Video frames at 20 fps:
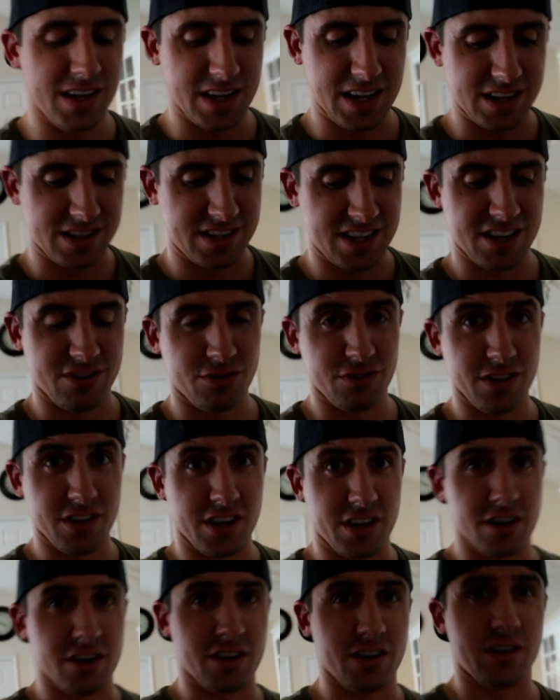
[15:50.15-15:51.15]
It tastes really
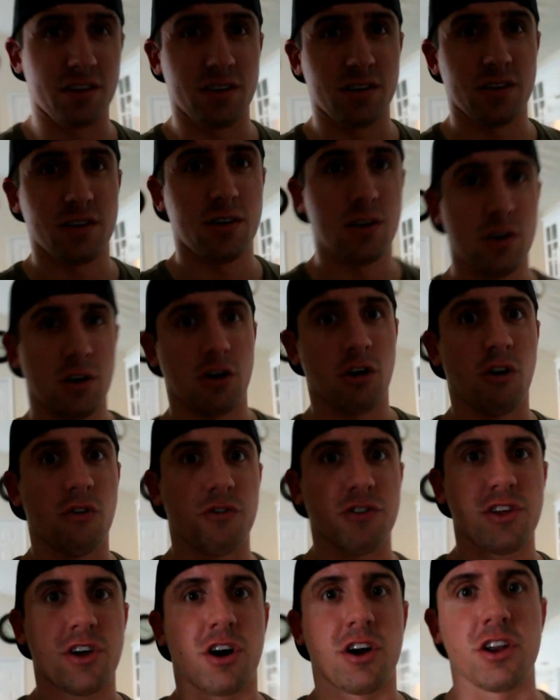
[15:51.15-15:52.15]
good.
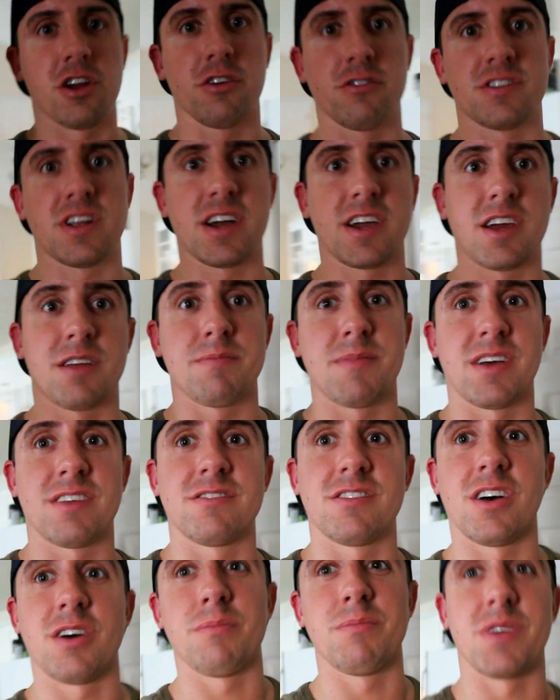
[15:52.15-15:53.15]
Hopefully the audio is not getting
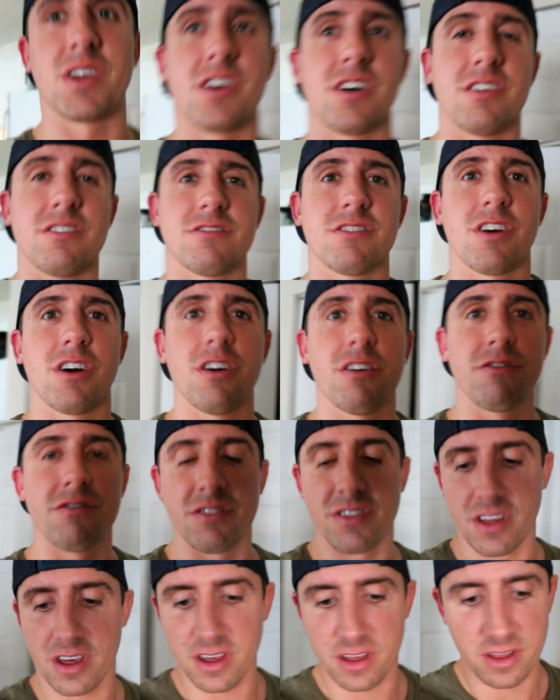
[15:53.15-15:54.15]
messed up because
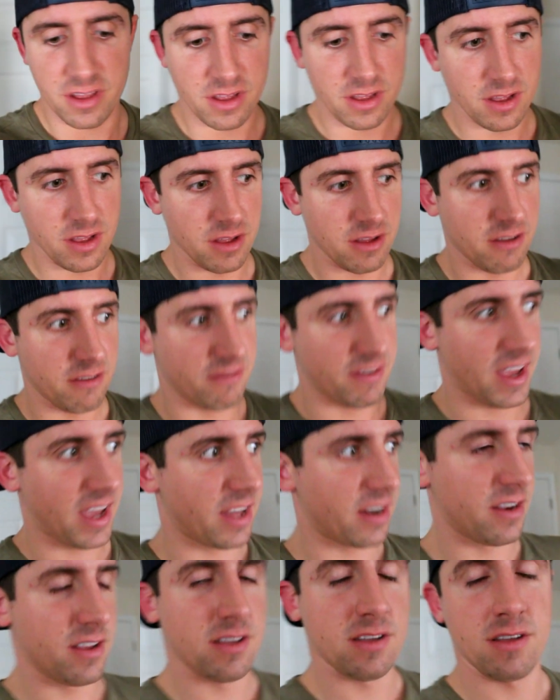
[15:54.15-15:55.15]
of the
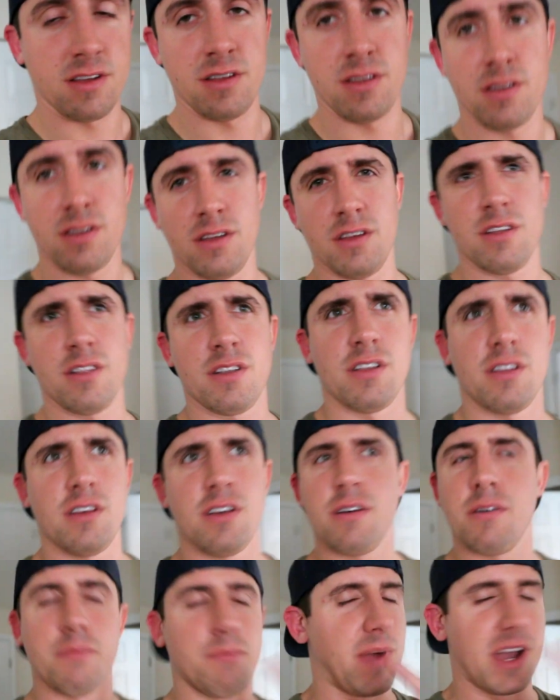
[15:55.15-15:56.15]
fan.
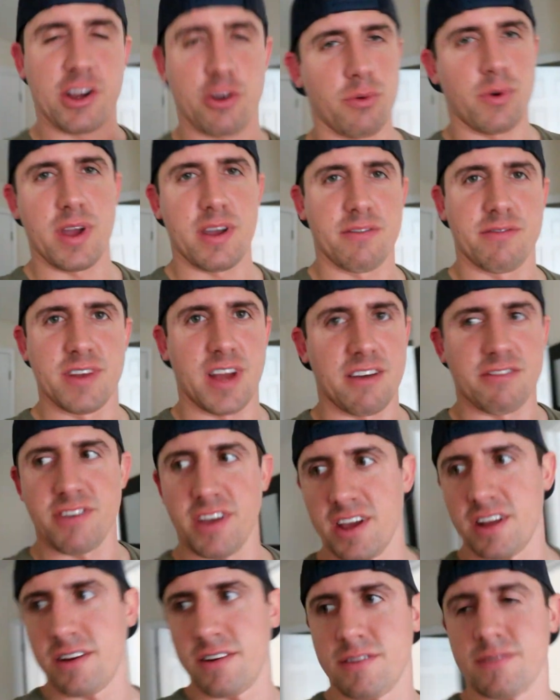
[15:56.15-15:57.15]
Microwave, not
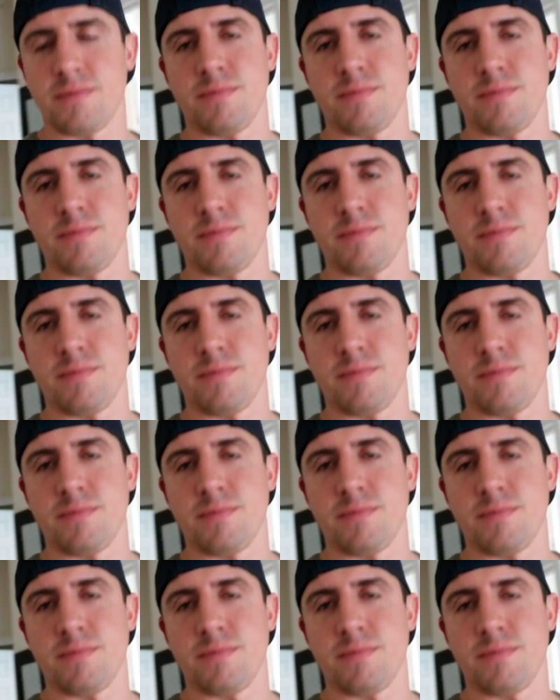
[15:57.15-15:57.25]
fan.